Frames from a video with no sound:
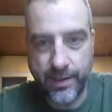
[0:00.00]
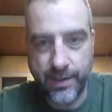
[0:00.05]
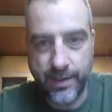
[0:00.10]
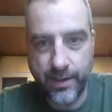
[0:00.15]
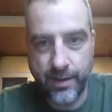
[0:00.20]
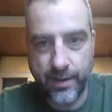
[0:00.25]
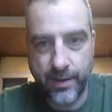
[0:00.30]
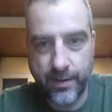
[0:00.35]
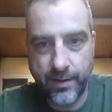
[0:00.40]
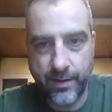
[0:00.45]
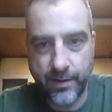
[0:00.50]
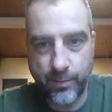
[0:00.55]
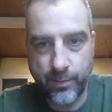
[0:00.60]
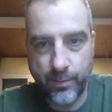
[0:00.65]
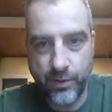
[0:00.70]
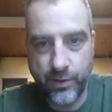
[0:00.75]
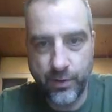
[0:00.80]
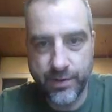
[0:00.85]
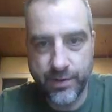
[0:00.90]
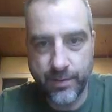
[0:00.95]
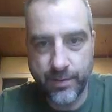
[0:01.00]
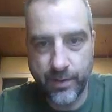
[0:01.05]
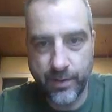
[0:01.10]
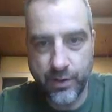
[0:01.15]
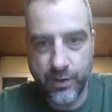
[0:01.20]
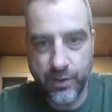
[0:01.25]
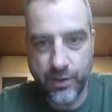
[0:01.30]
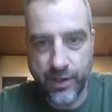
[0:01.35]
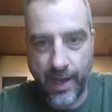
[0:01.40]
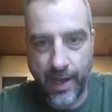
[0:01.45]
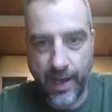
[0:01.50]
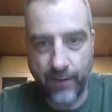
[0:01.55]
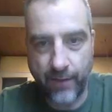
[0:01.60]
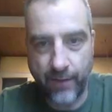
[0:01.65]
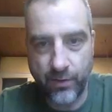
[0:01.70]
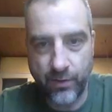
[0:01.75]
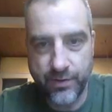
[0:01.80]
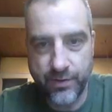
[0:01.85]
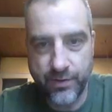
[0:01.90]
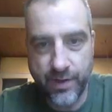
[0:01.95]
Here, the computer simulation
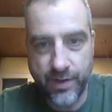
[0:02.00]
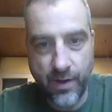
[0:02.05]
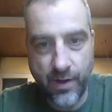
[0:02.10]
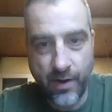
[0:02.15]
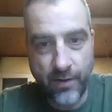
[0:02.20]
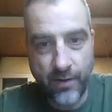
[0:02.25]
averaged